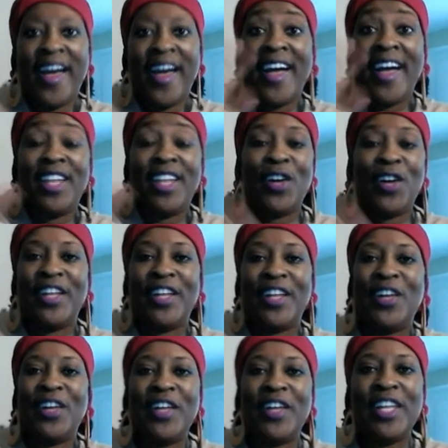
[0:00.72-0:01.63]
Hello,
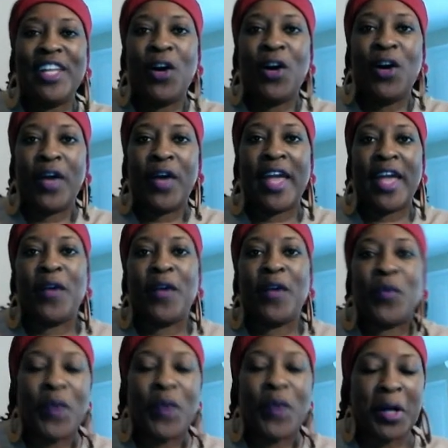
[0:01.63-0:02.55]
hello, hello,
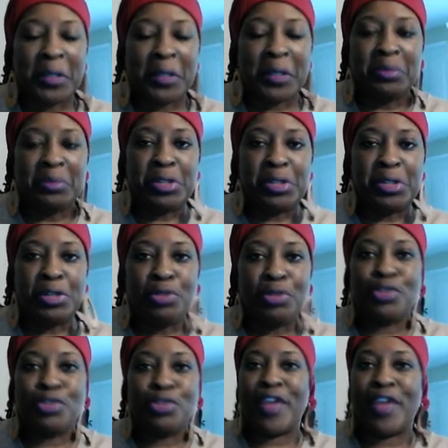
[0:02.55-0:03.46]
and welcome
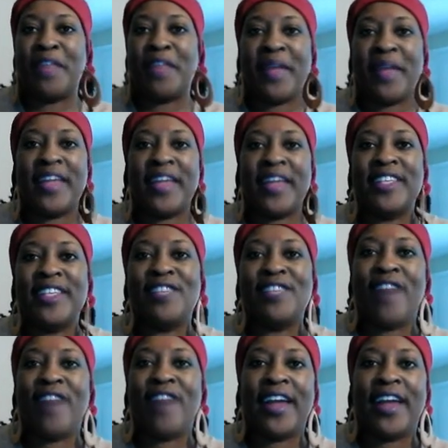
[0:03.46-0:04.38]
to Trading Made Easy
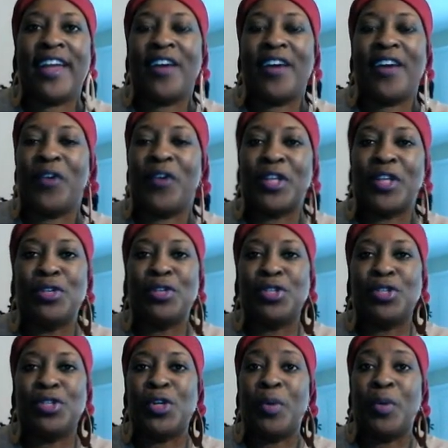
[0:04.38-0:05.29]
right here on
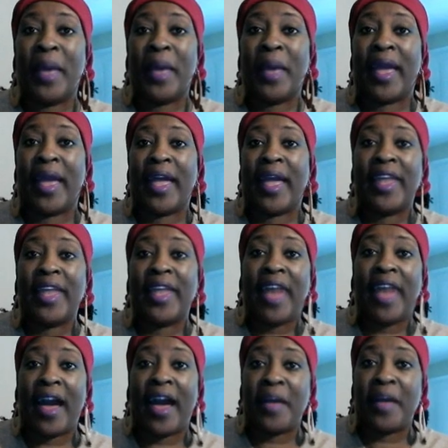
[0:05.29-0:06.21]
YouTube. And
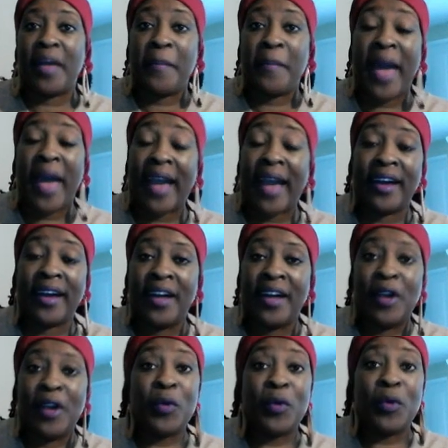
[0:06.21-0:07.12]
I am back
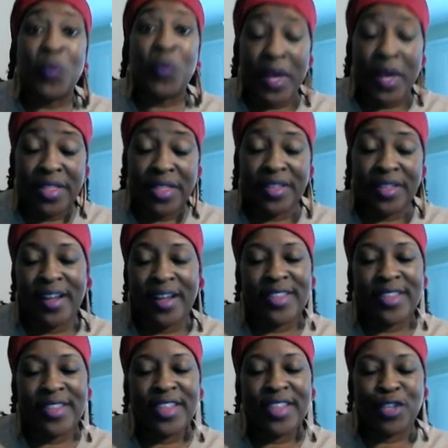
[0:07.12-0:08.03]
with
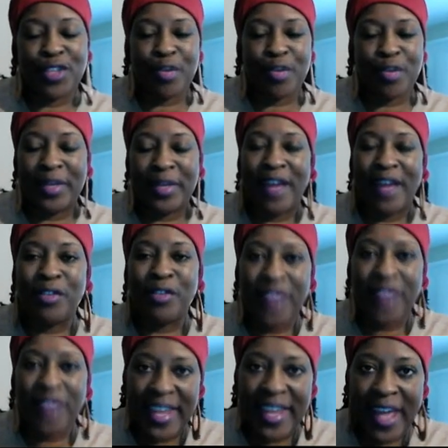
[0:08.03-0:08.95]
another triple arrow
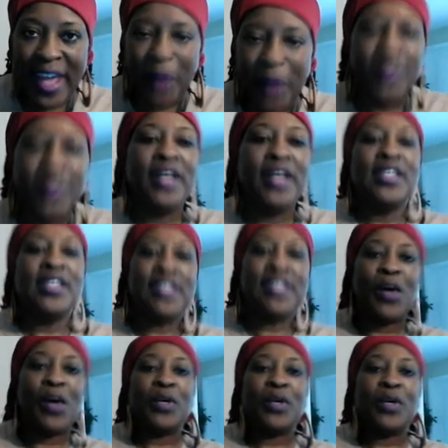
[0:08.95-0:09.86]
video.
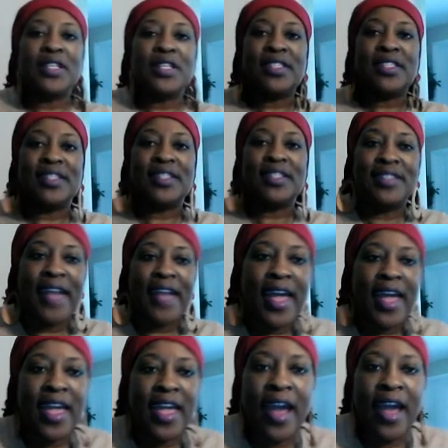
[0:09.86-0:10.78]
So
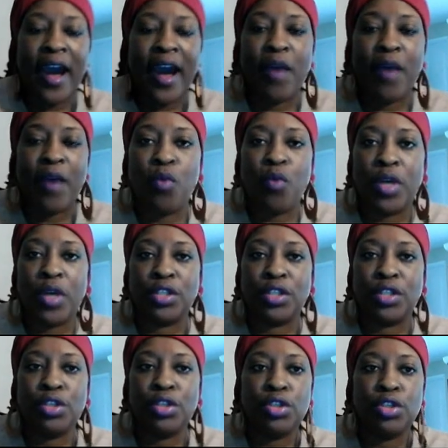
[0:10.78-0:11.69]
today I
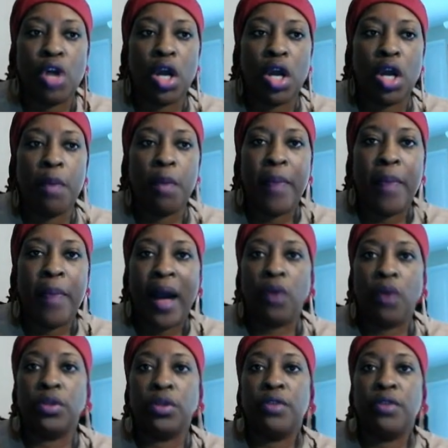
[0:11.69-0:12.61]
want to talk
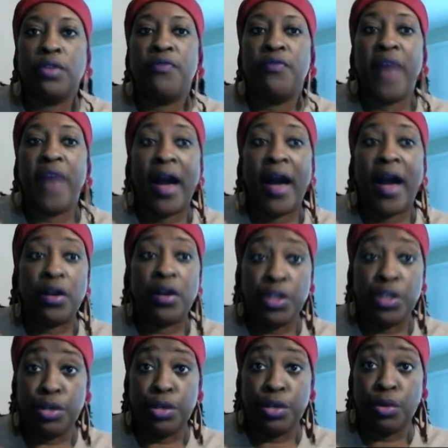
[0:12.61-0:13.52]
about the
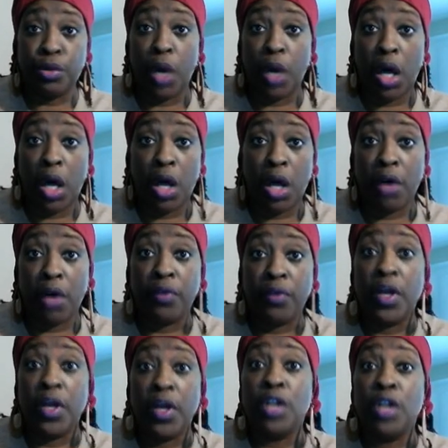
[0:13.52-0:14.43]
value
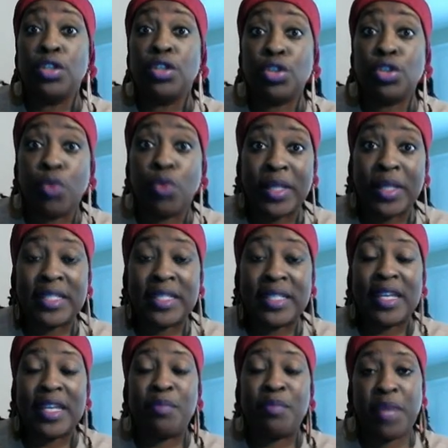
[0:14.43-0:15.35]
of
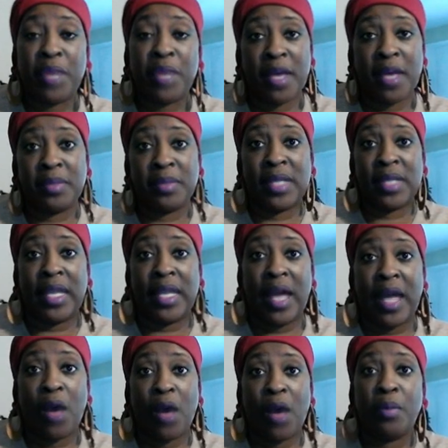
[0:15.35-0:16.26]
20 pips and
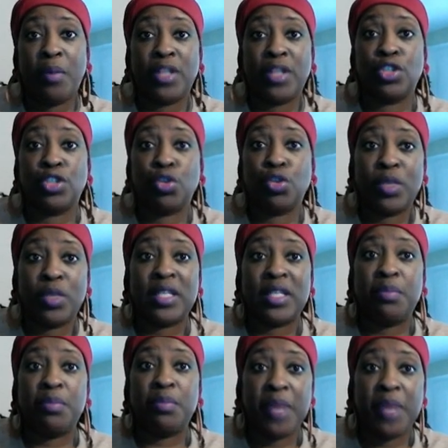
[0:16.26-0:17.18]
how much
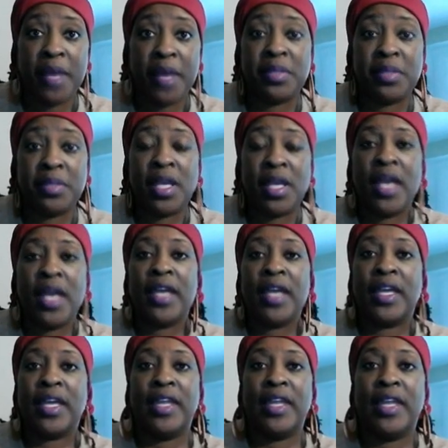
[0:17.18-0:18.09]
20 pips
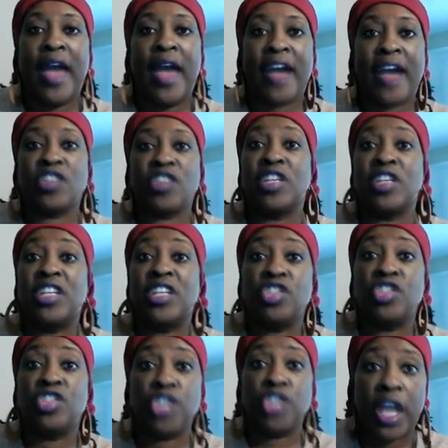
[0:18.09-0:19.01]
can actually
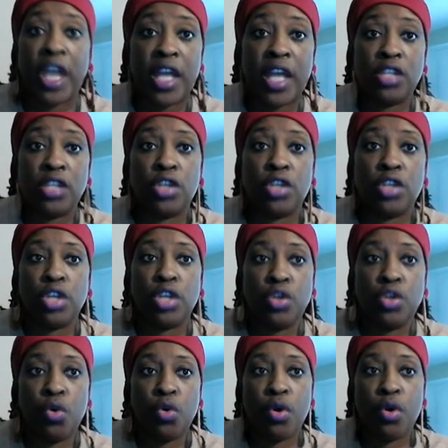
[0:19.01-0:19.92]
change
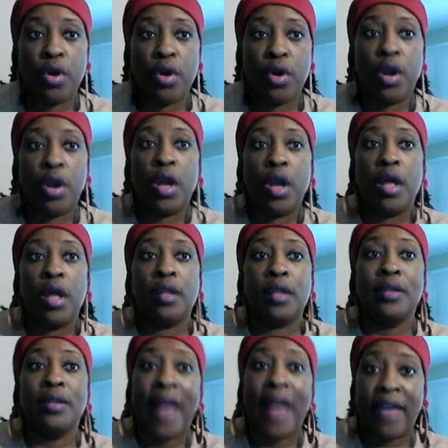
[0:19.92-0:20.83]
your
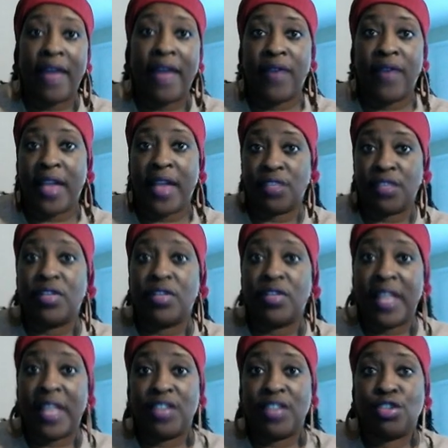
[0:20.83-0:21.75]
life as it
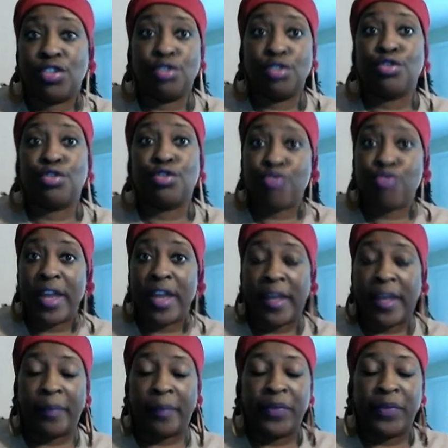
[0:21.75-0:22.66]
relates to
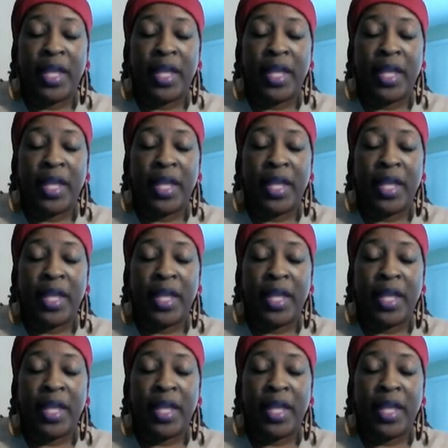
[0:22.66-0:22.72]
trading.